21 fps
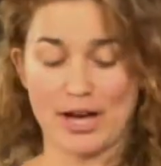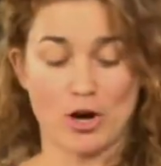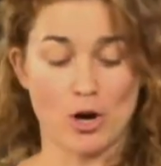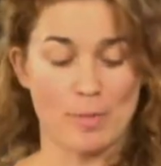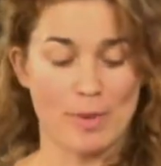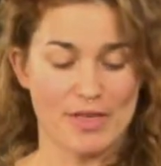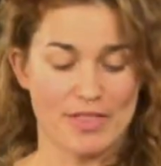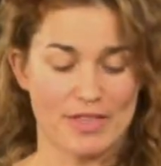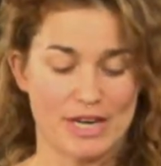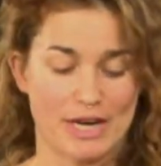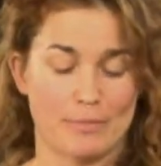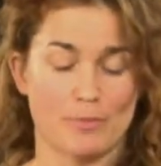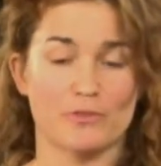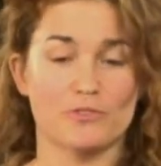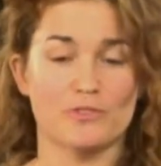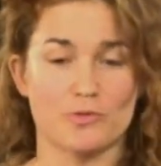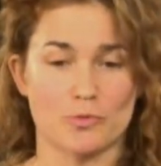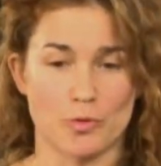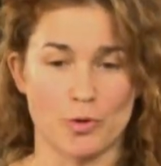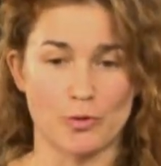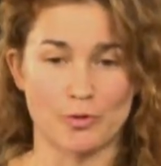go by the name of
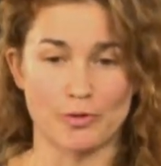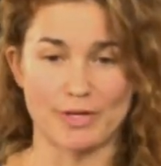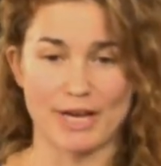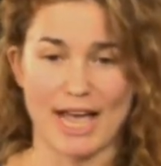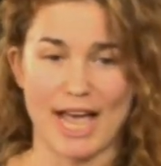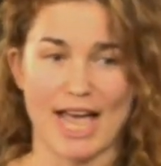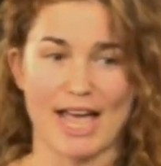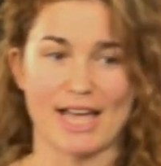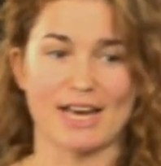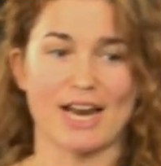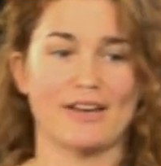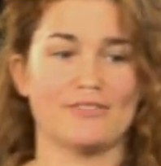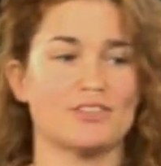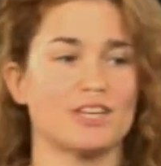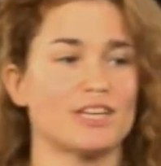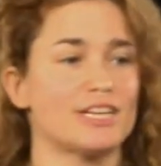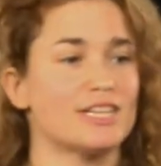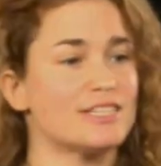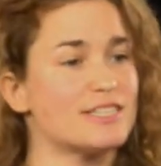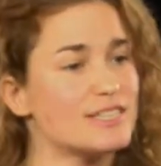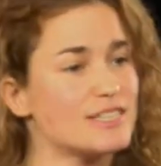Swoon, and I've
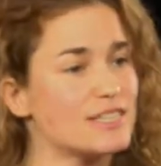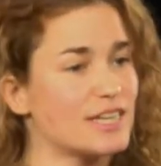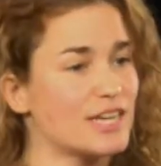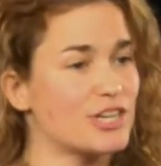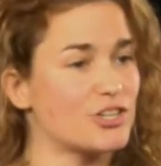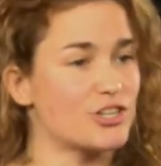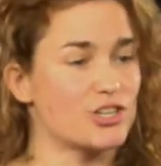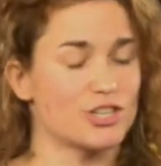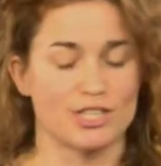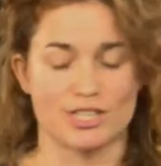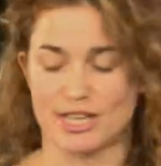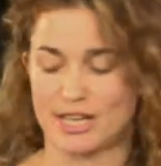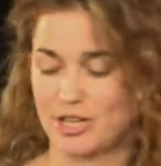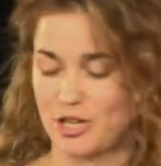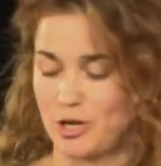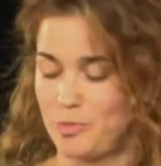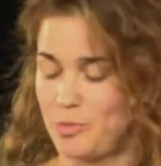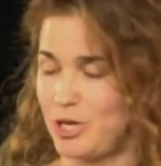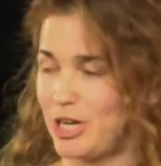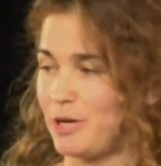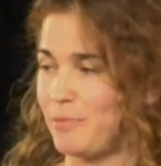done installations and
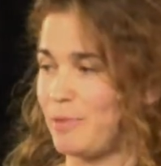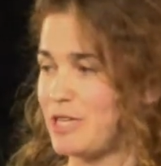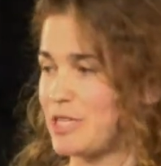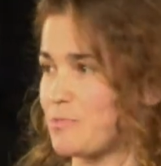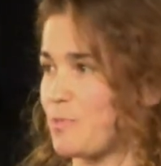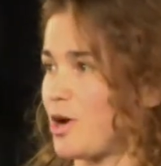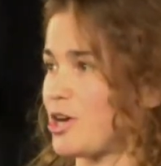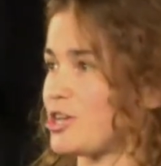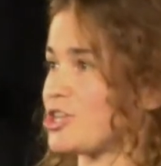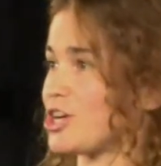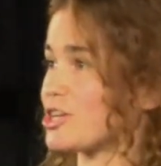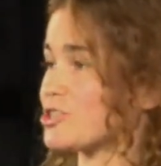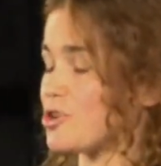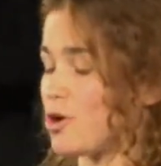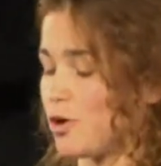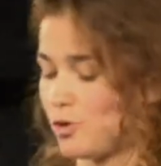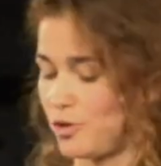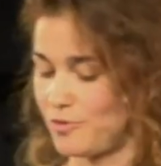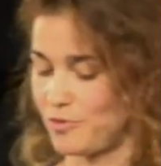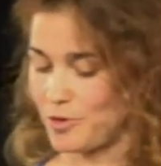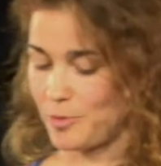community-based projects
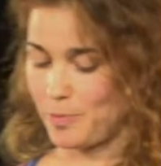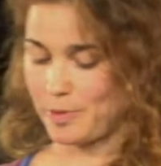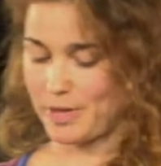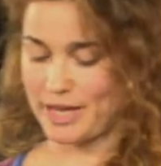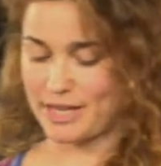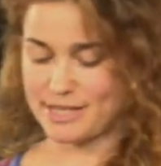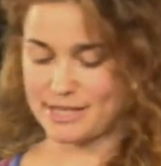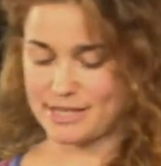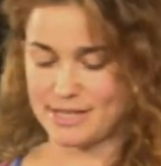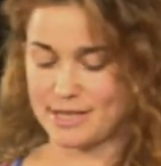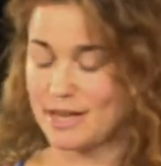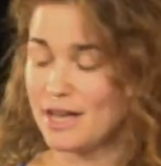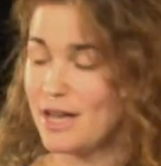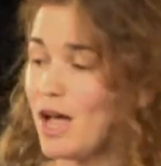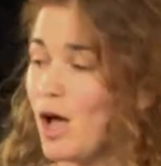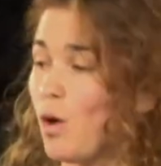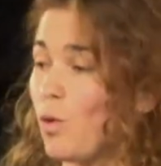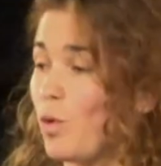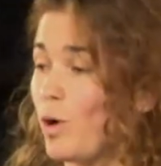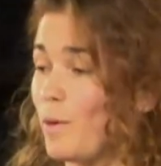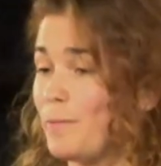all over the place.
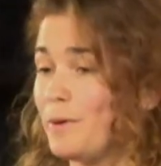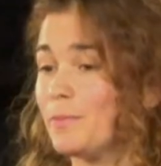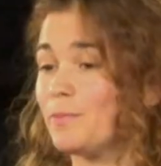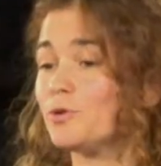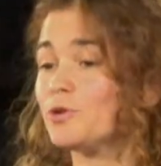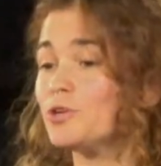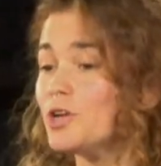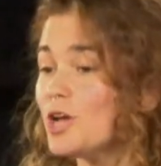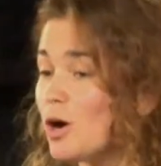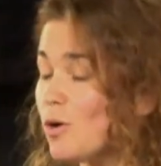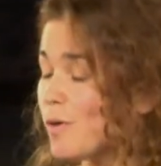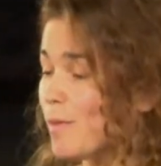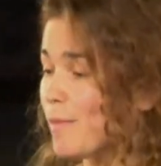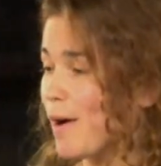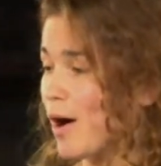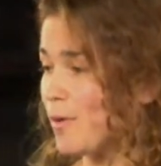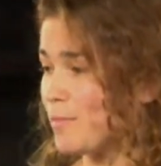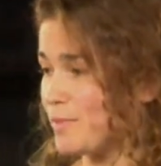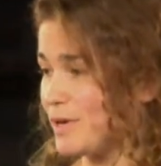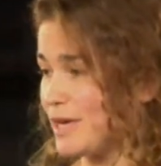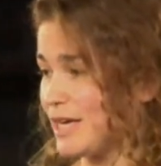What people know
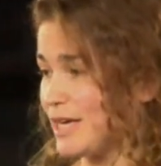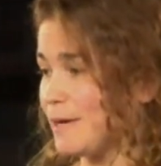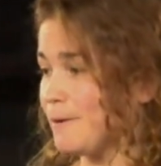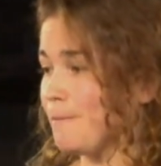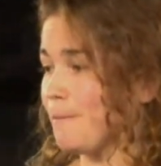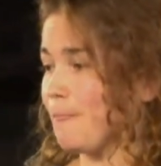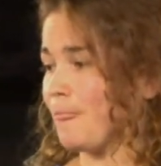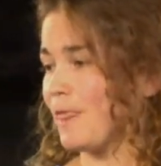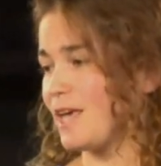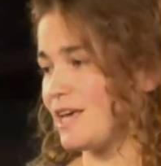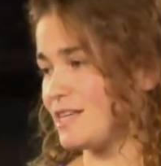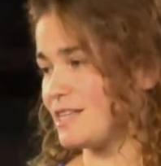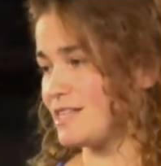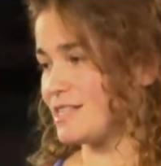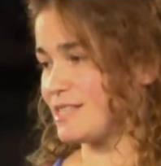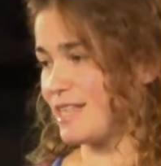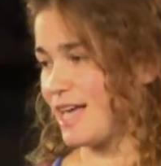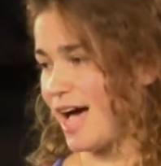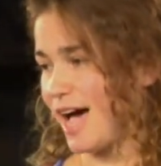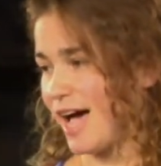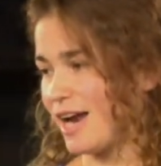about me
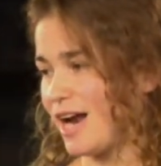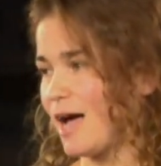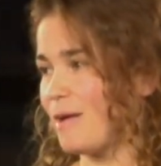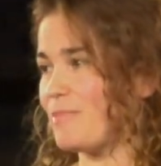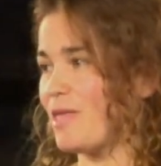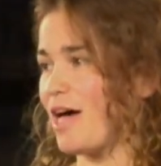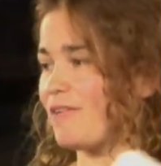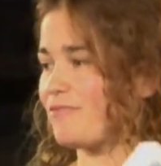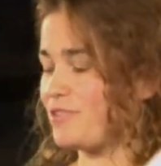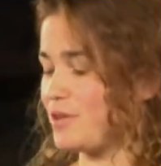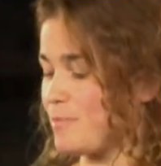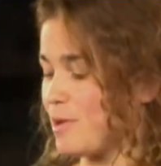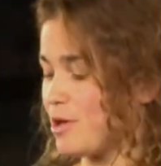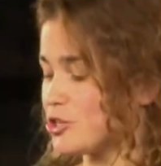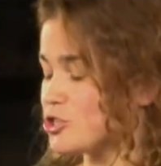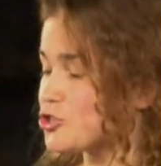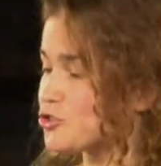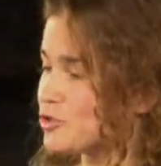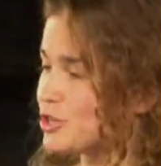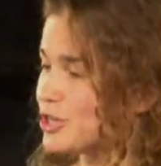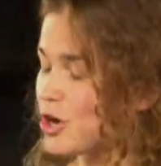is that I'm that female
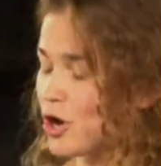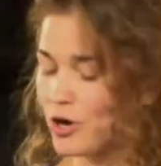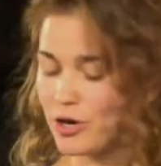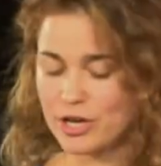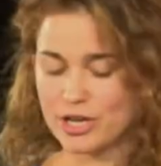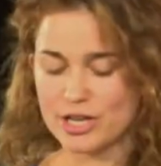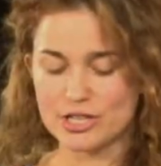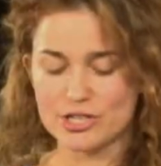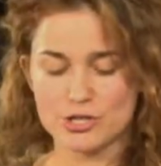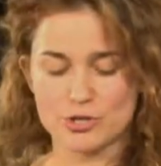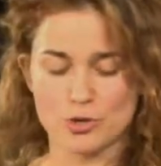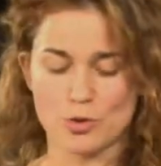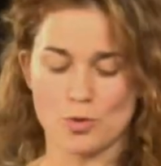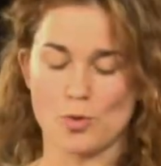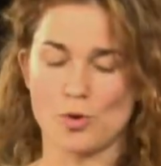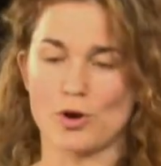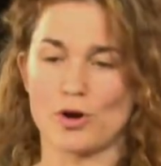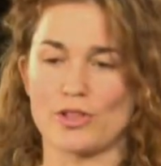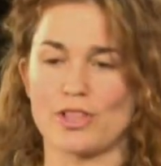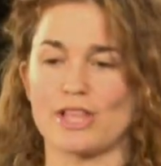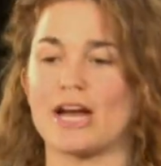street artist,
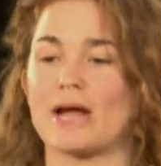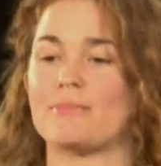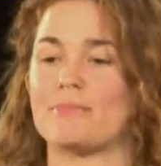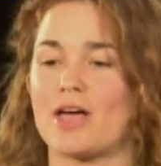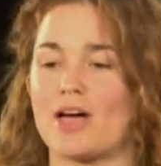or that I'm